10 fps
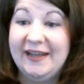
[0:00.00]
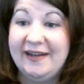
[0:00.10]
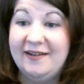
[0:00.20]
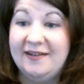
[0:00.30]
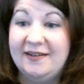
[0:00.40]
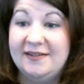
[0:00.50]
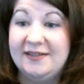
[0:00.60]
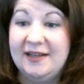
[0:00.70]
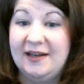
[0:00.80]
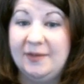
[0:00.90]
and
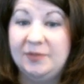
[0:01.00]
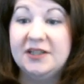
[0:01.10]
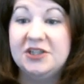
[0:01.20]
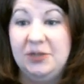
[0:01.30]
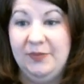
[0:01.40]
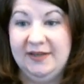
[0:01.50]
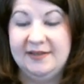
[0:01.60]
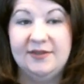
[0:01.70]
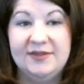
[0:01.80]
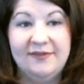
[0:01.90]
uh, plus shipping,
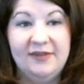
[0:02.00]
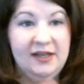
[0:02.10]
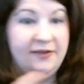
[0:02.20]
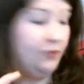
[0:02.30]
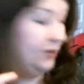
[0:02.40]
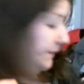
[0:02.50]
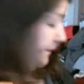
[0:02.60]
so seven dollars and eighty-four cents.